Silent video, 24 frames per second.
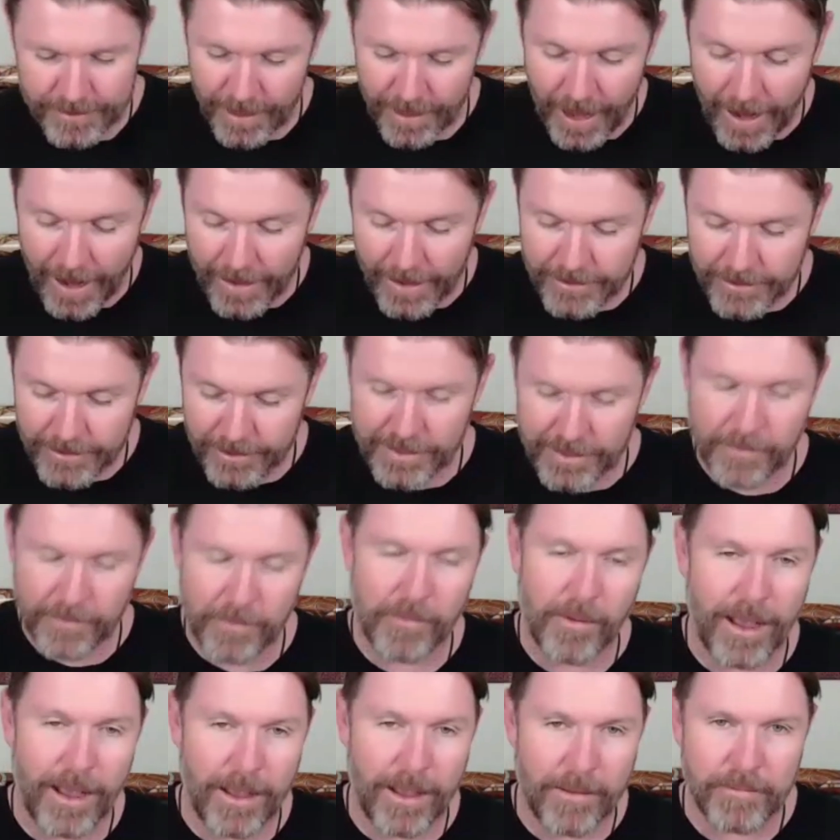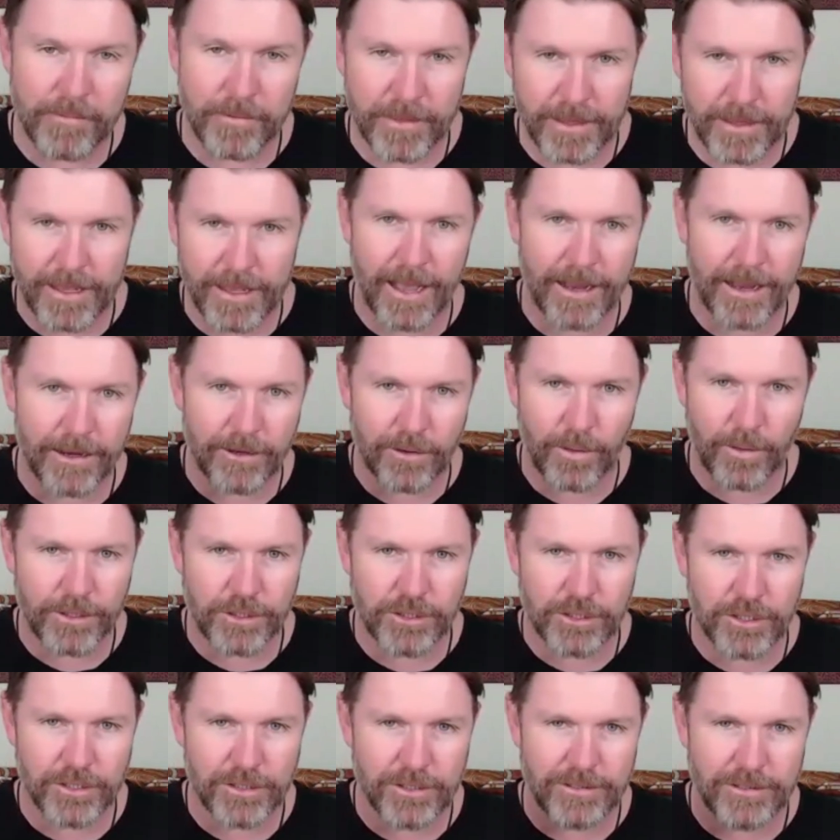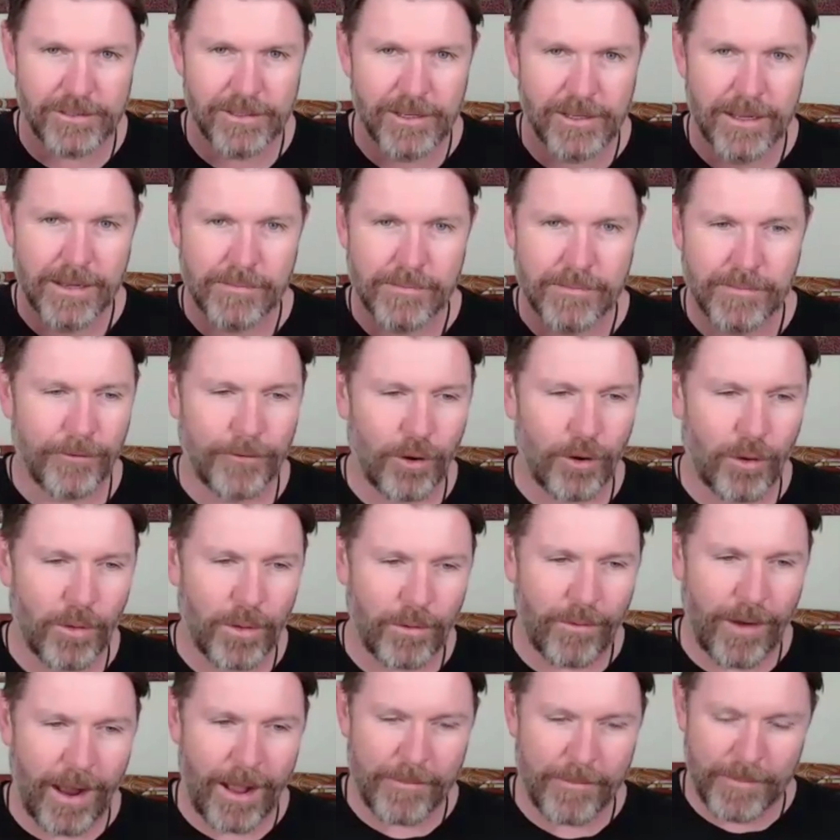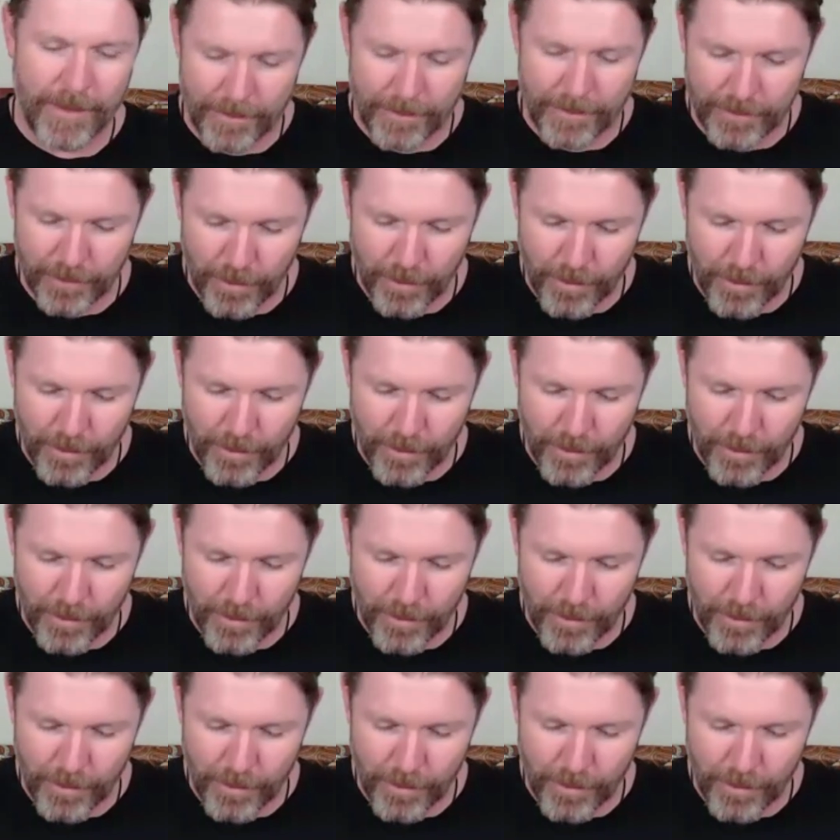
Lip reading: ask you some of my empathy card questions before we wrap up.